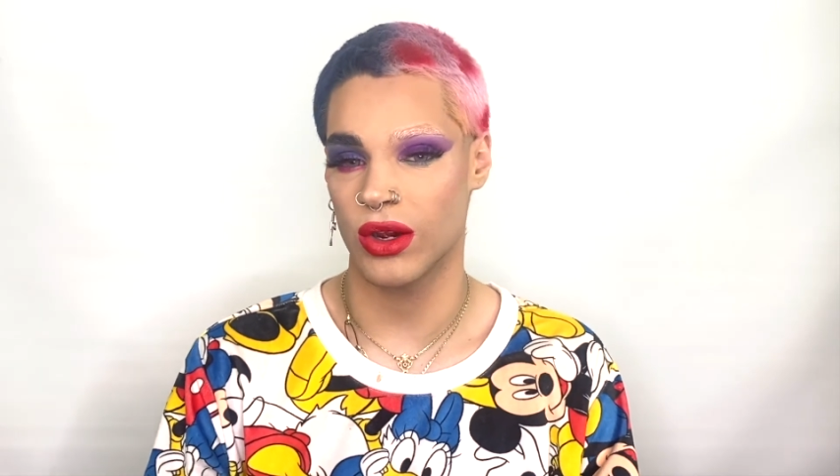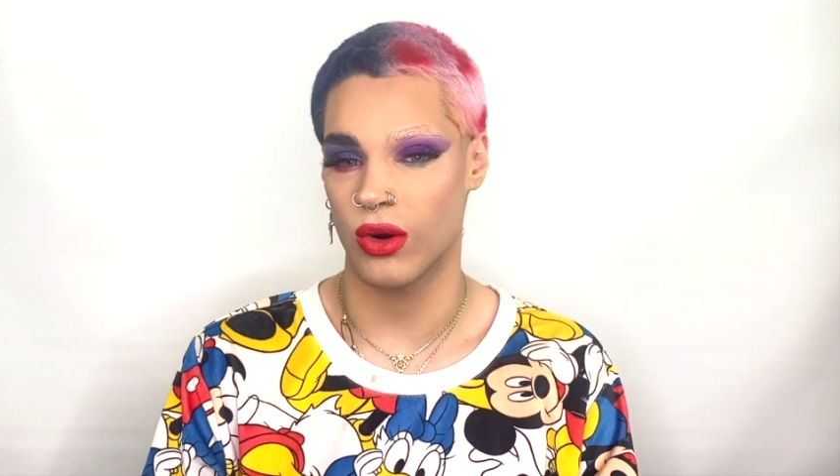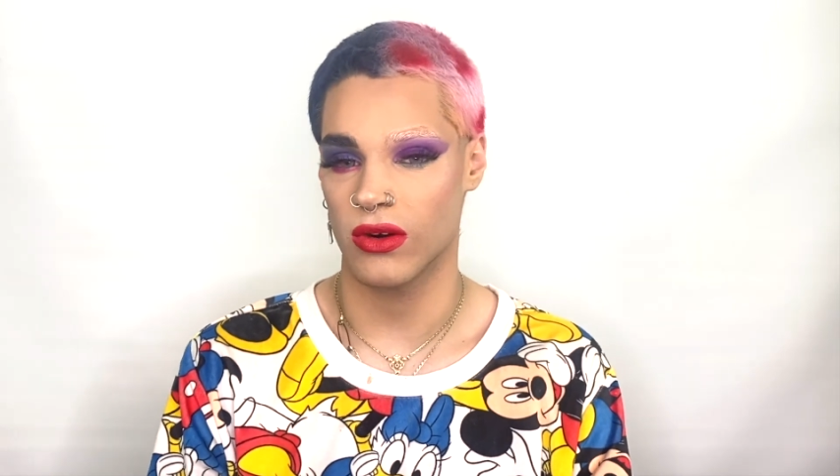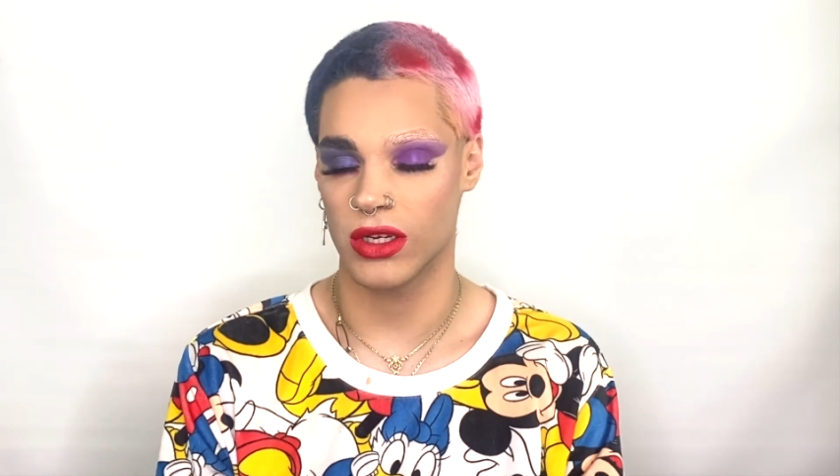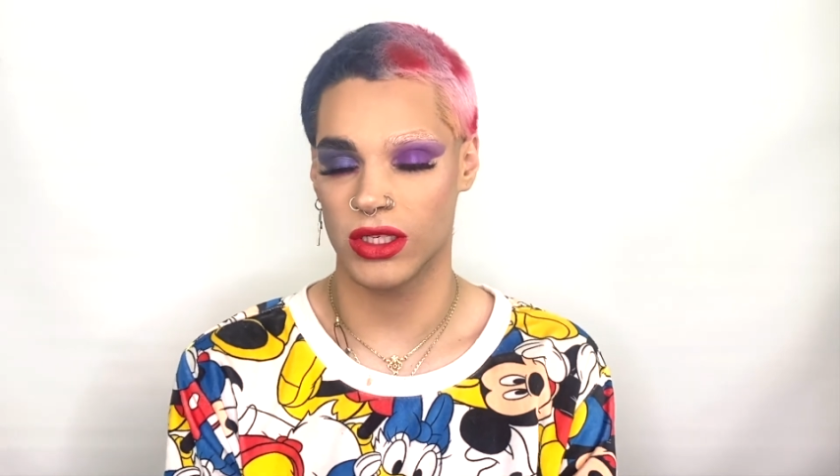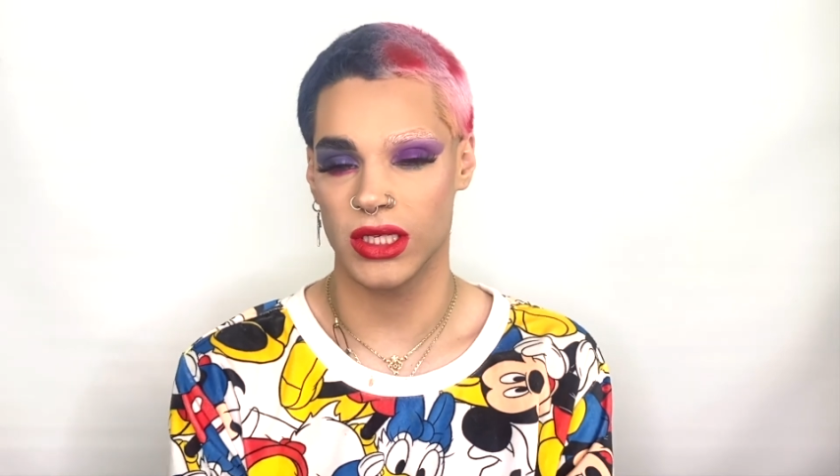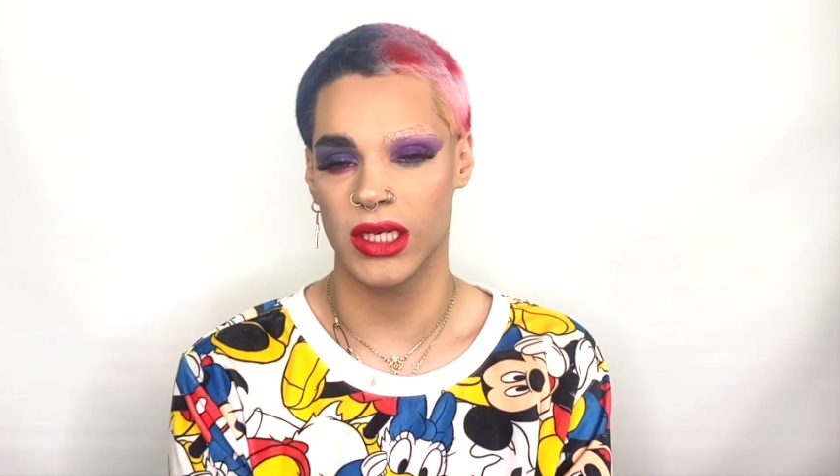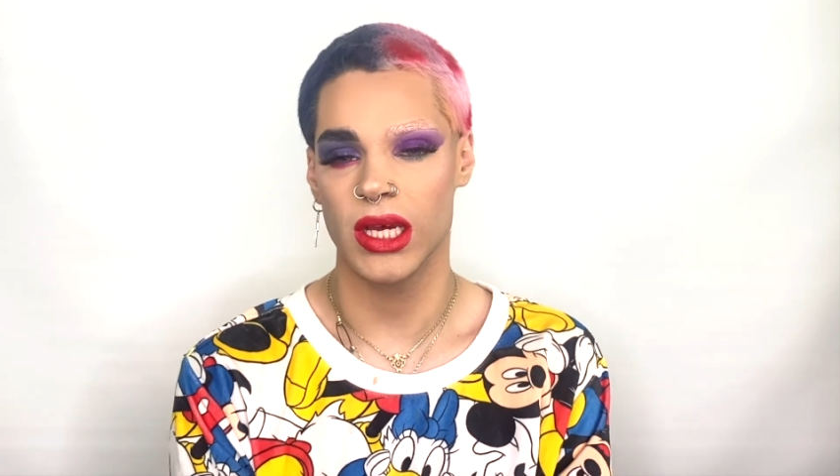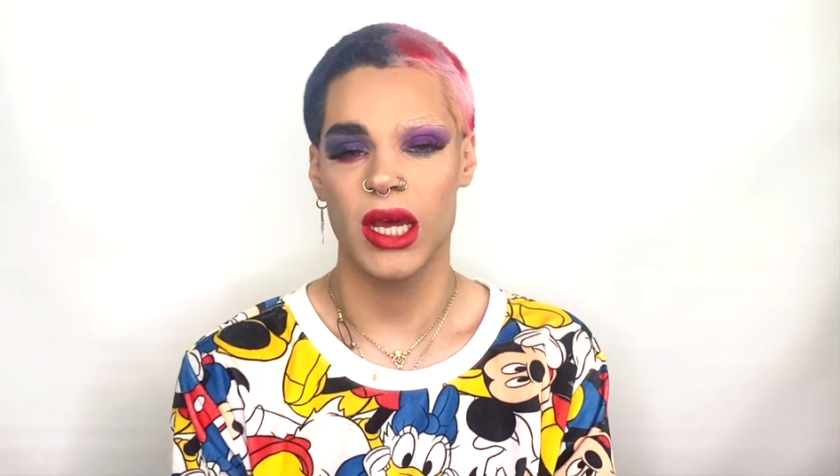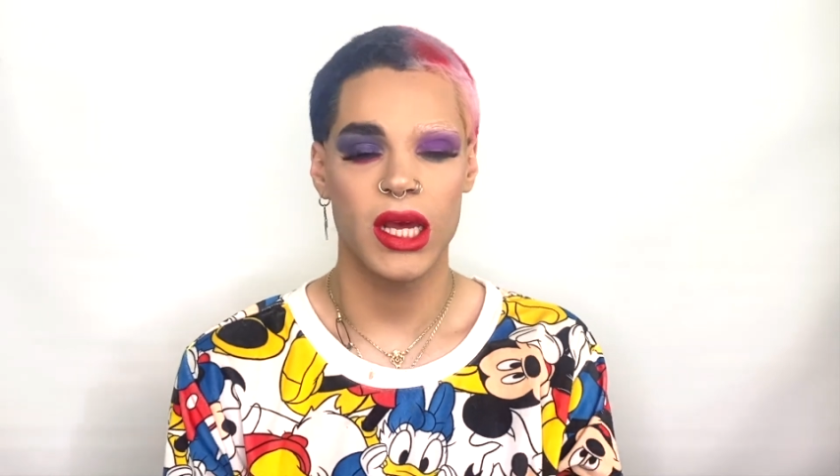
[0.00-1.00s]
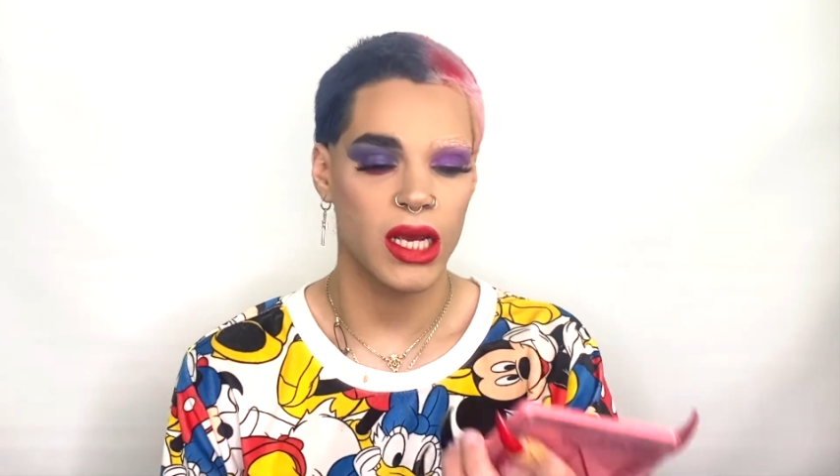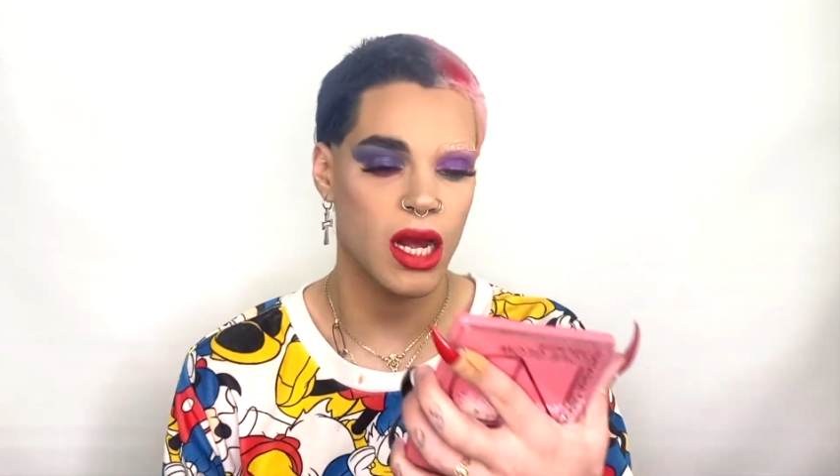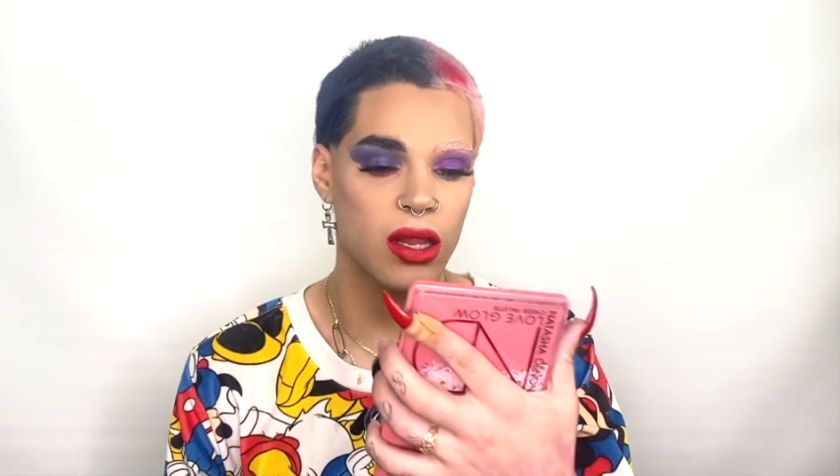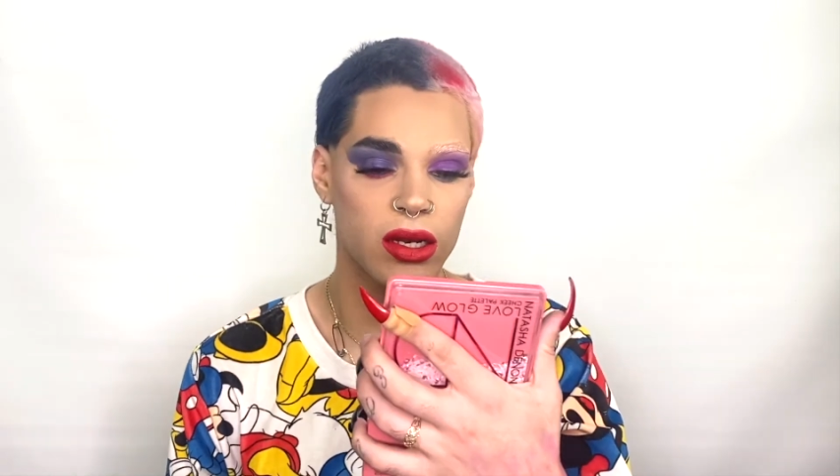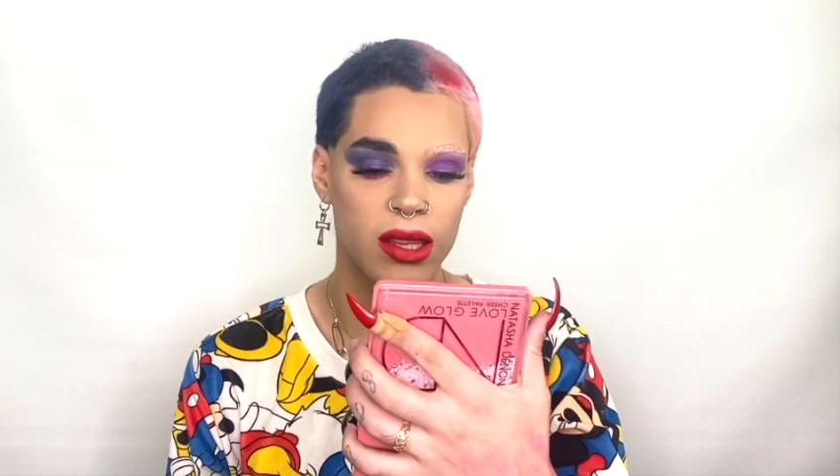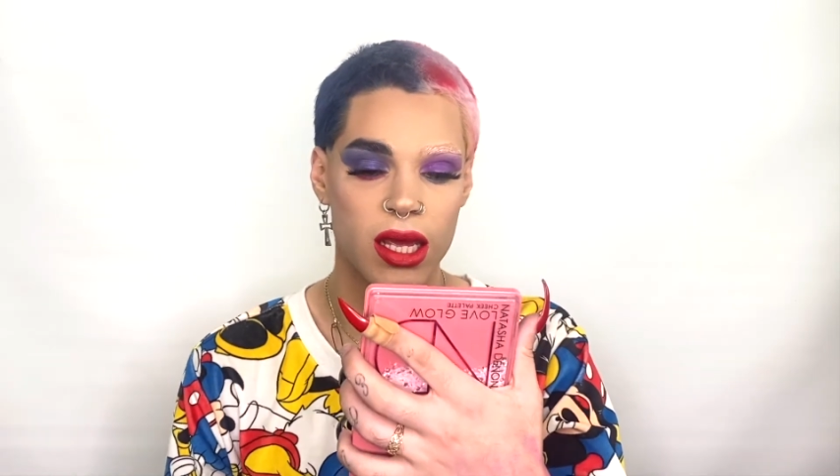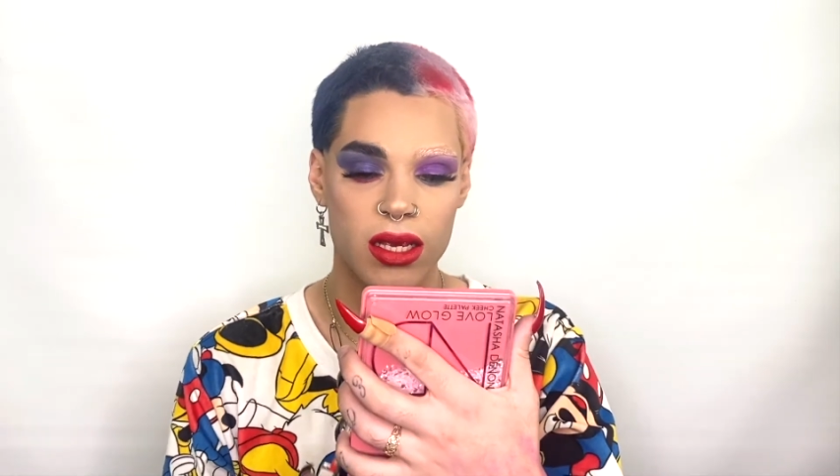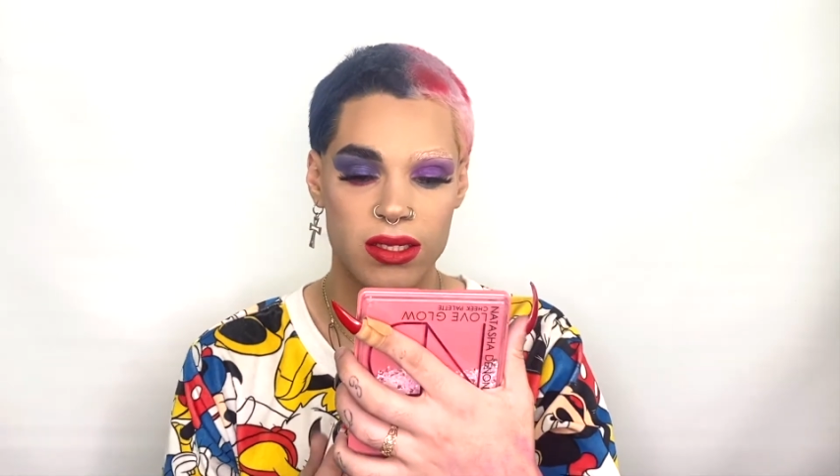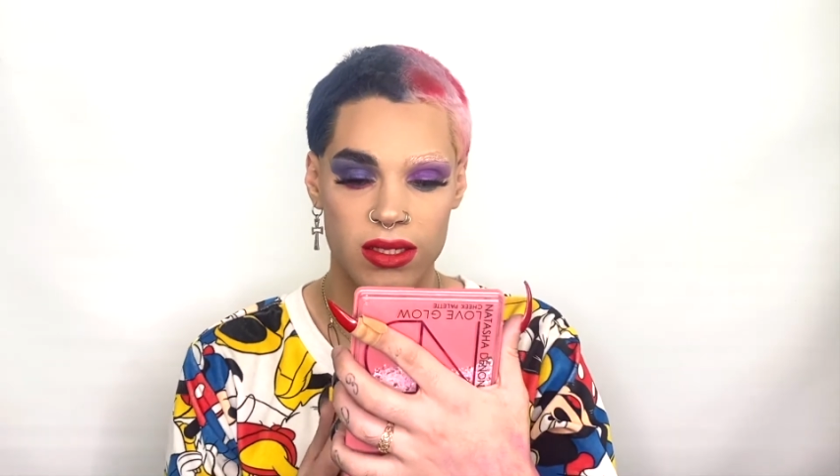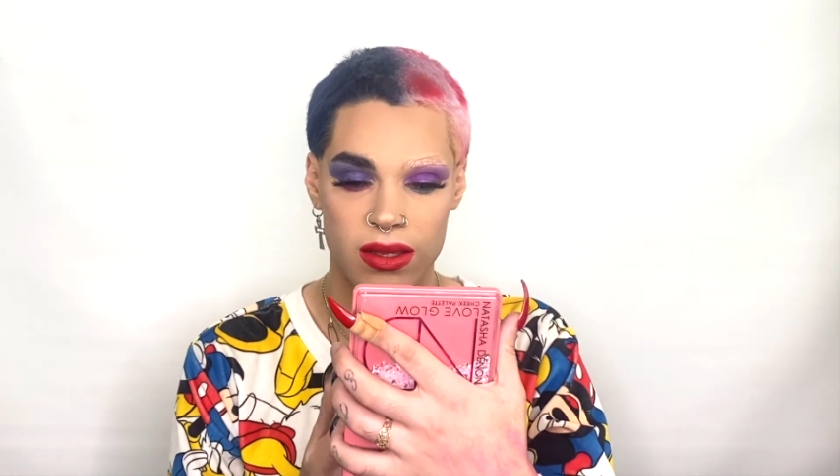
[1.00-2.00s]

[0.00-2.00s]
orangey color things,